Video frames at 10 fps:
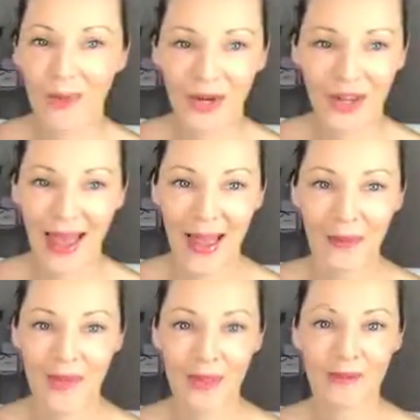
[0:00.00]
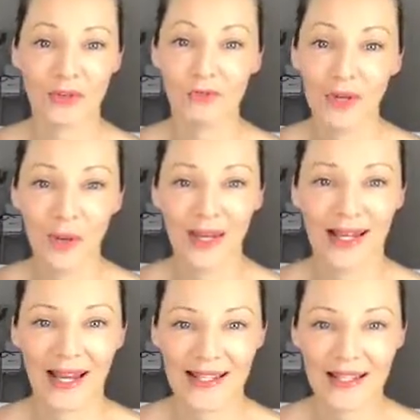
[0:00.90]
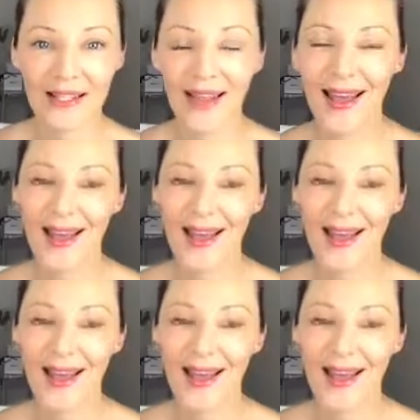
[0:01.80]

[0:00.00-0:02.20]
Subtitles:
what you can with them, to feel connected,